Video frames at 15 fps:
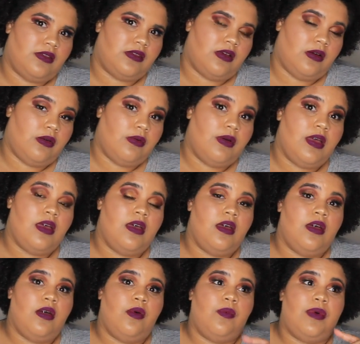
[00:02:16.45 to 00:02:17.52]
So
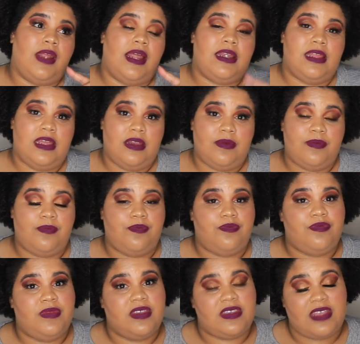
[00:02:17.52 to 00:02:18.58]
when I did
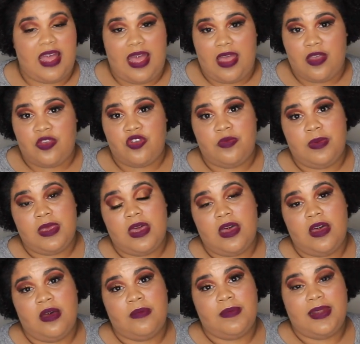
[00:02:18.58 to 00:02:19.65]
decide to
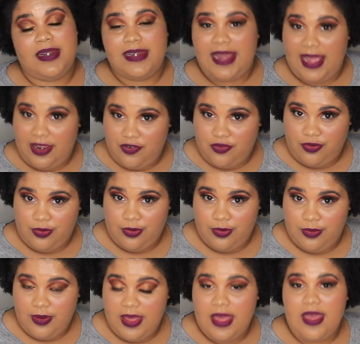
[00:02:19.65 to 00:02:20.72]
become
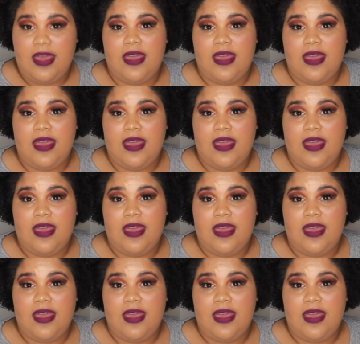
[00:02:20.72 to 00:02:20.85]
natural,